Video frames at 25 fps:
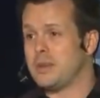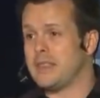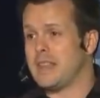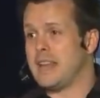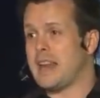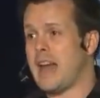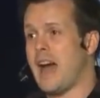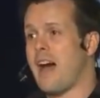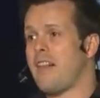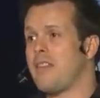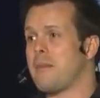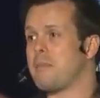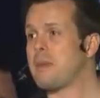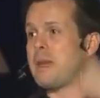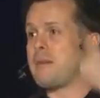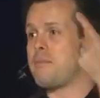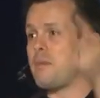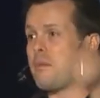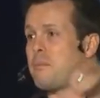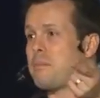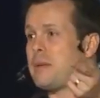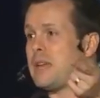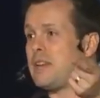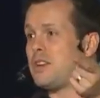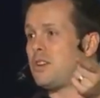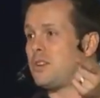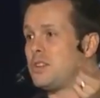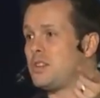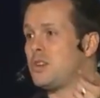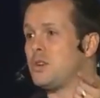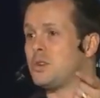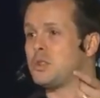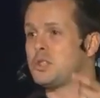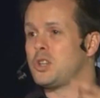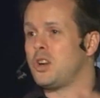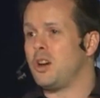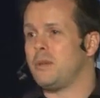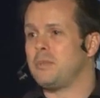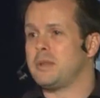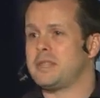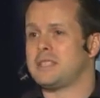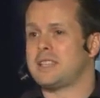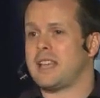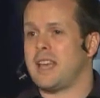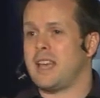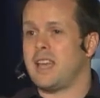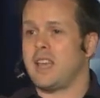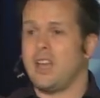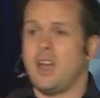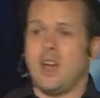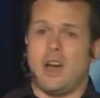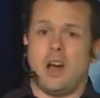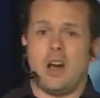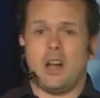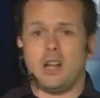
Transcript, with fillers: And then other people bid on your job and say,